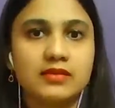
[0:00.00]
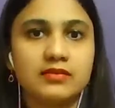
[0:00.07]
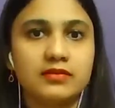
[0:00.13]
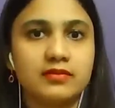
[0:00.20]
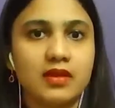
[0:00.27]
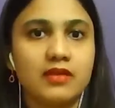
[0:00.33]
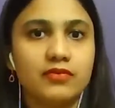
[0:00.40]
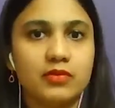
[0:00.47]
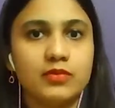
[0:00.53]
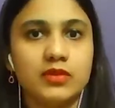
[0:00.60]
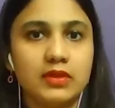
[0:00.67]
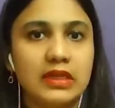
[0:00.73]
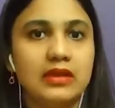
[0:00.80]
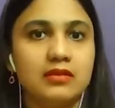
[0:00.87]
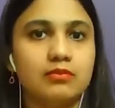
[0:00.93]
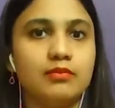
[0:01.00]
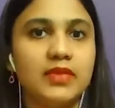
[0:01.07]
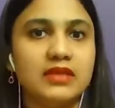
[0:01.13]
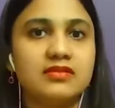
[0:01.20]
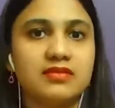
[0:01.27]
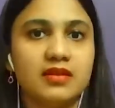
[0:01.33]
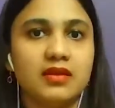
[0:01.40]
I will start from the like
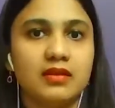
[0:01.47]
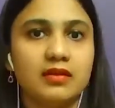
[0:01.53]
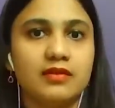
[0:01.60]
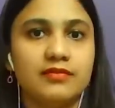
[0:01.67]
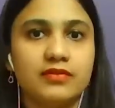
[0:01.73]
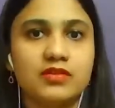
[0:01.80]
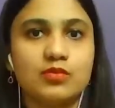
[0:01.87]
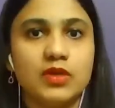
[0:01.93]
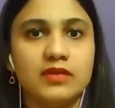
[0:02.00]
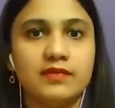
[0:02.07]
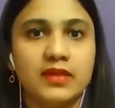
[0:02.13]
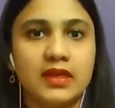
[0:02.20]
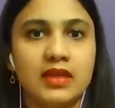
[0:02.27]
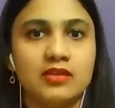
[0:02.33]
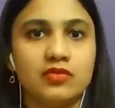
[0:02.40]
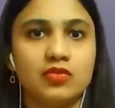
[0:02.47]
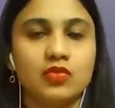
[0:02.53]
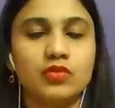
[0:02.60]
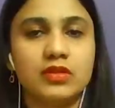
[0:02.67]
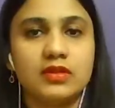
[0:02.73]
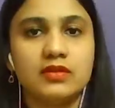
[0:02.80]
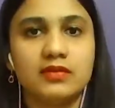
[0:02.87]
basic difference between like
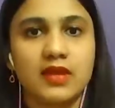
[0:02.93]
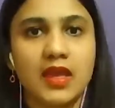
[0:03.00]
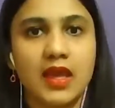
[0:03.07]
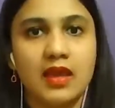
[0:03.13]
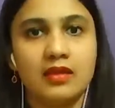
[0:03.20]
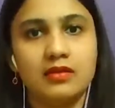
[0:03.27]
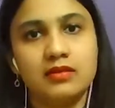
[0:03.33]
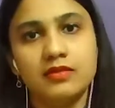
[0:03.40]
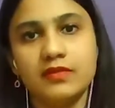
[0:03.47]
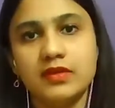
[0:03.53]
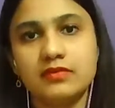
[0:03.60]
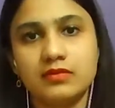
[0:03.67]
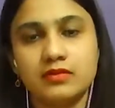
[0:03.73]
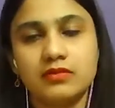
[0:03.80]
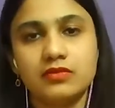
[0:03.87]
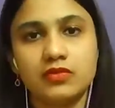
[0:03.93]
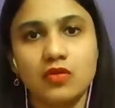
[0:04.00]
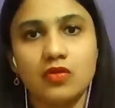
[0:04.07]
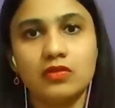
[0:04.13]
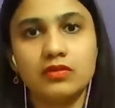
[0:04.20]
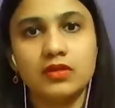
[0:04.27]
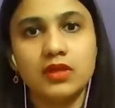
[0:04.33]
Jyotish and the Western
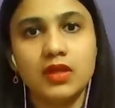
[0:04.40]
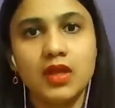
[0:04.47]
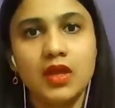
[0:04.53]
astrology.